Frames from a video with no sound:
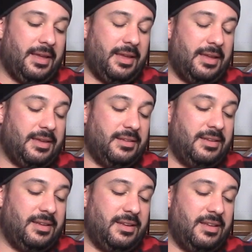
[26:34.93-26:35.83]

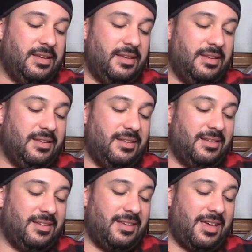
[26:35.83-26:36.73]

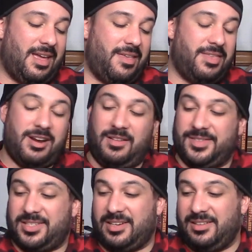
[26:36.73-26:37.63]
then all of a
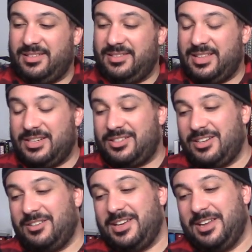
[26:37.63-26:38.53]
sudden they
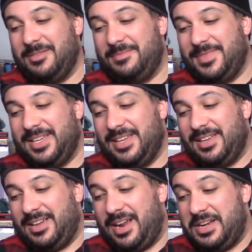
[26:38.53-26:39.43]
show him,
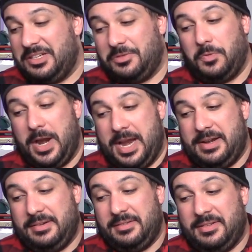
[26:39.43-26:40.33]
and he does great.
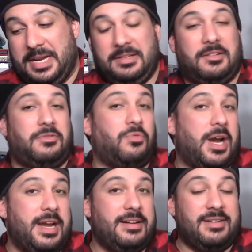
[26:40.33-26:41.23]
He looked
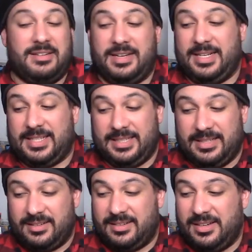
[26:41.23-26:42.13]
great. He
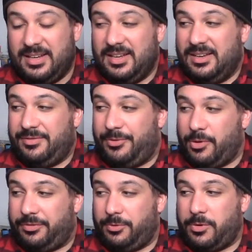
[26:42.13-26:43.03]
cleared
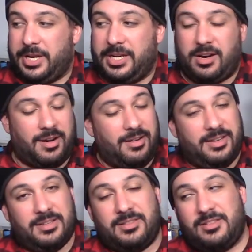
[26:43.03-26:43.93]
440,
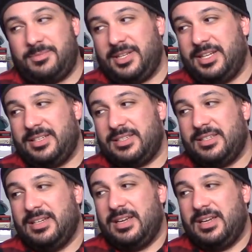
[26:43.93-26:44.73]
currently in third place.